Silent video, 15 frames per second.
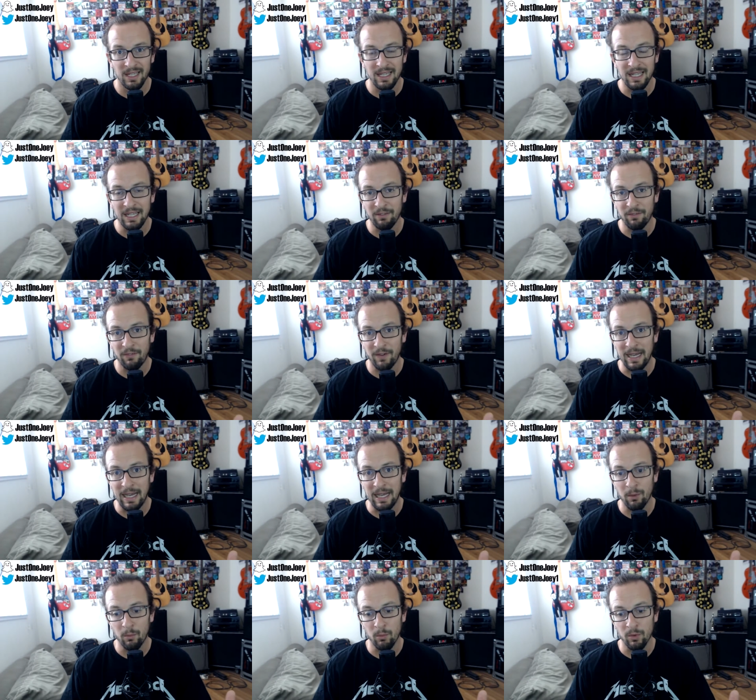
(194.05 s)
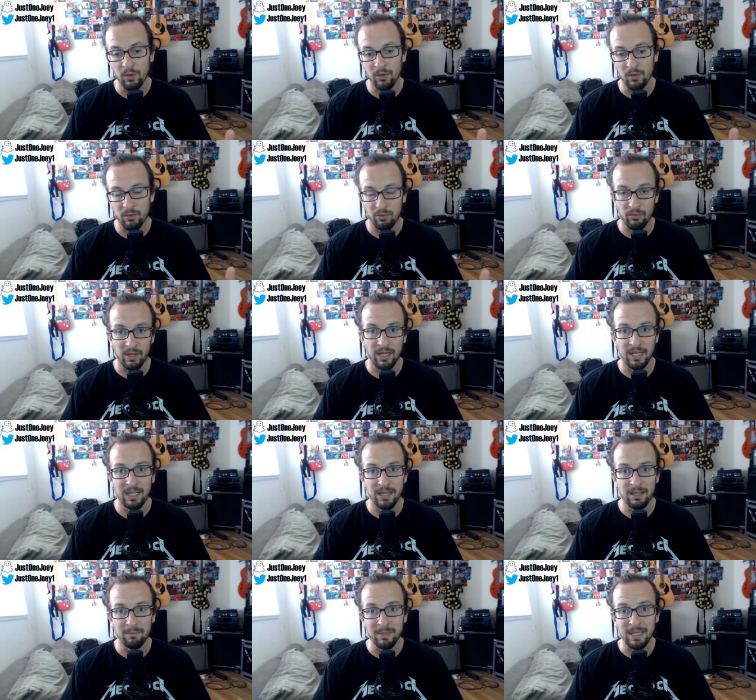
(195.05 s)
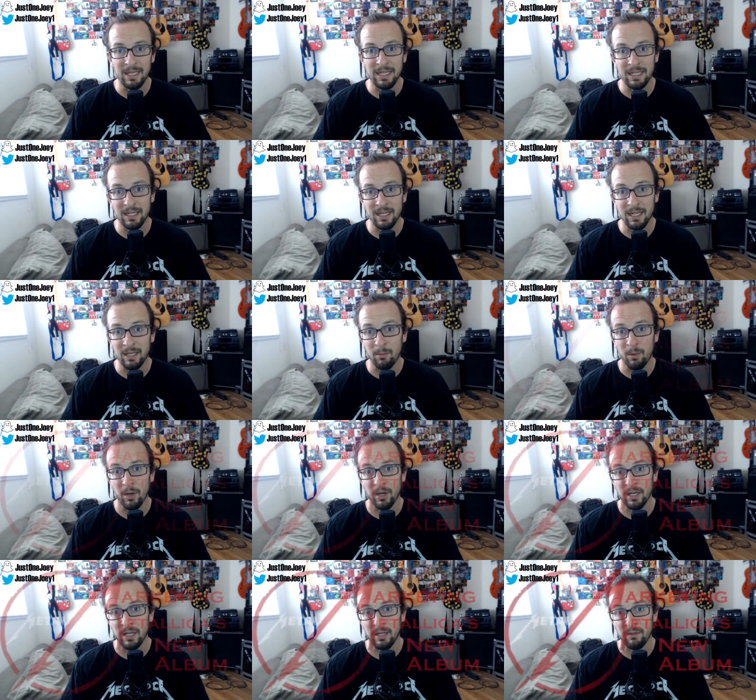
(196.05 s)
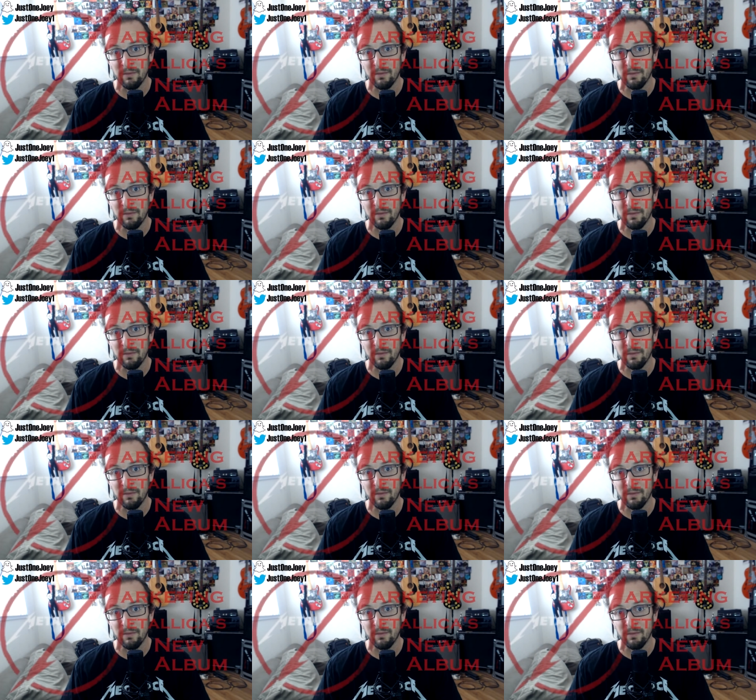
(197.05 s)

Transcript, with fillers: if I were creating the media and the marketing